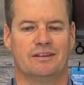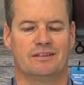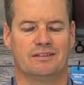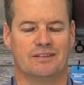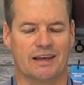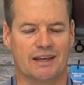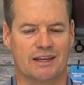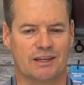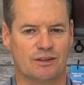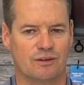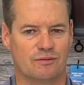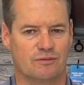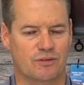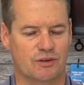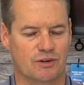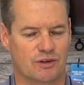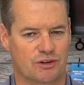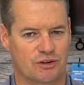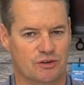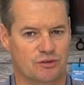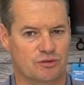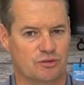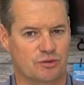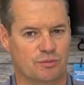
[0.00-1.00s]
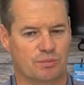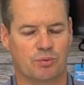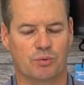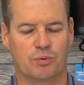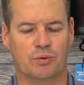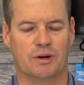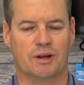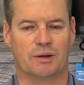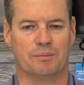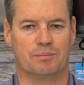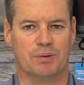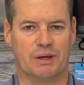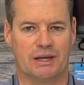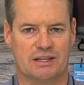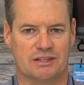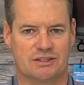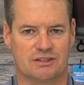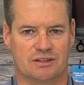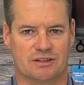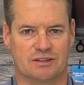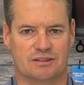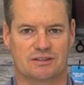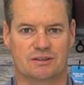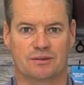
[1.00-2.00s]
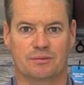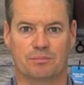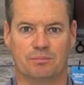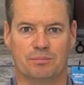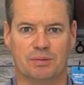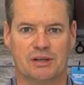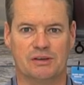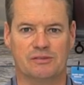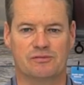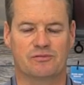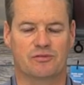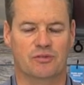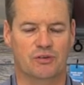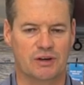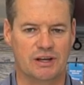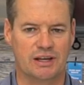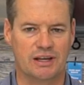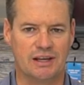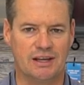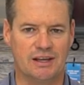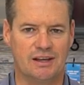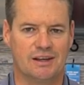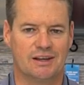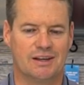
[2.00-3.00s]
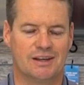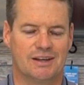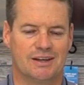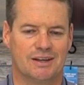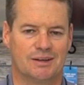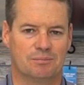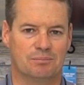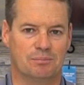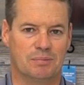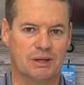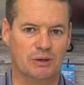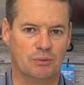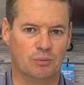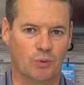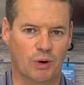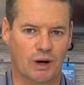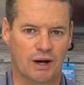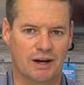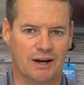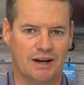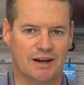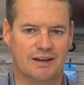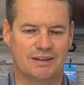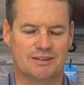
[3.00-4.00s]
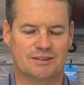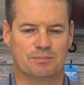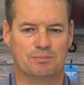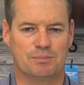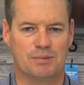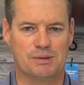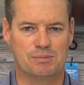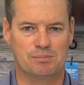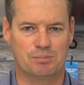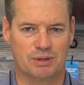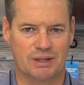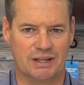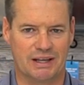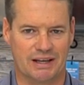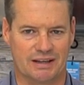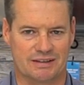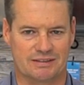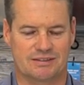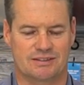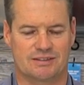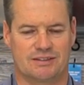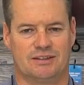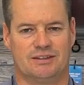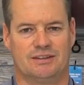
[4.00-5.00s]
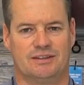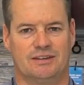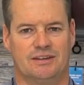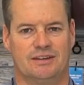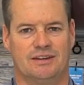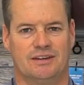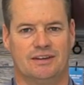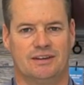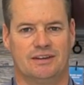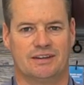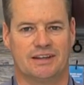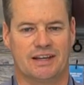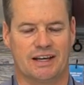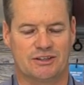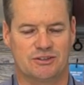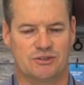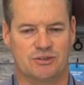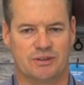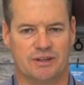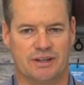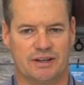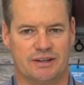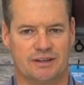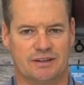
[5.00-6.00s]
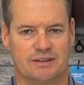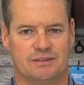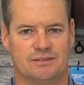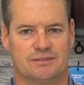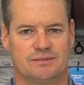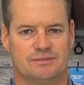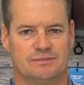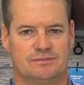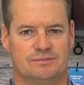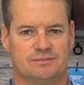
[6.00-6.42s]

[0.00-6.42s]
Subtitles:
Thank you for your support and patience. Be free, be wise, be blessed. Catch you later.